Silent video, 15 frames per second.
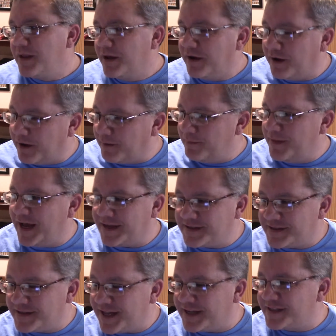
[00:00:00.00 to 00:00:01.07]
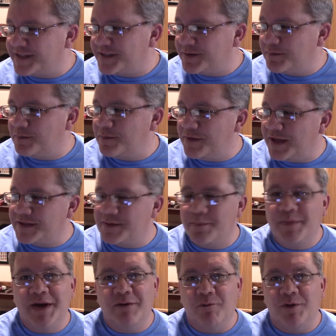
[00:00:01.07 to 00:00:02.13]
That's a
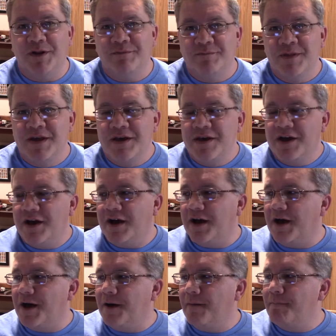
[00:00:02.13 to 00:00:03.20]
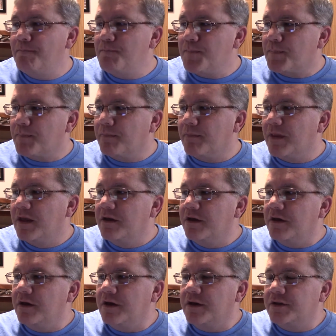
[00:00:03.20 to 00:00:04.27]
big one.
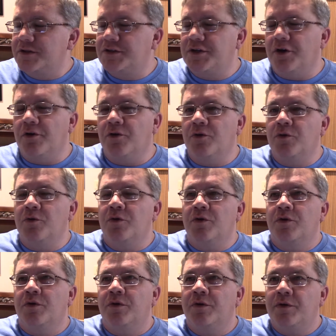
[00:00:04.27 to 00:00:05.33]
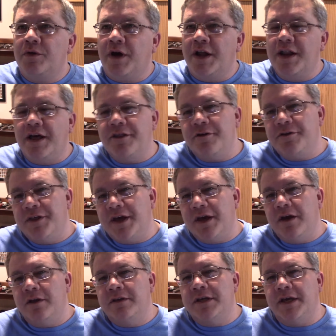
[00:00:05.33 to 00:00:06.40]
So another
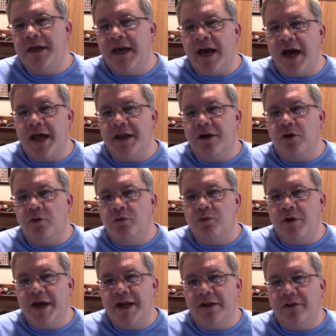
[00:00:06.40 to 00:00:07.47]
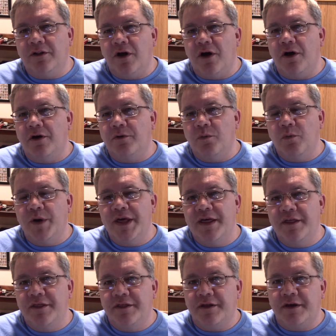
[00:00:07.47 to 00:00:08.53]
thing to kind of go right along
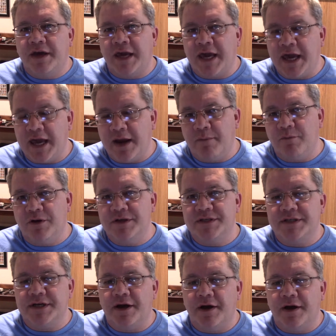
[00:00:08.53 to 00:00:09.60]
with cameras,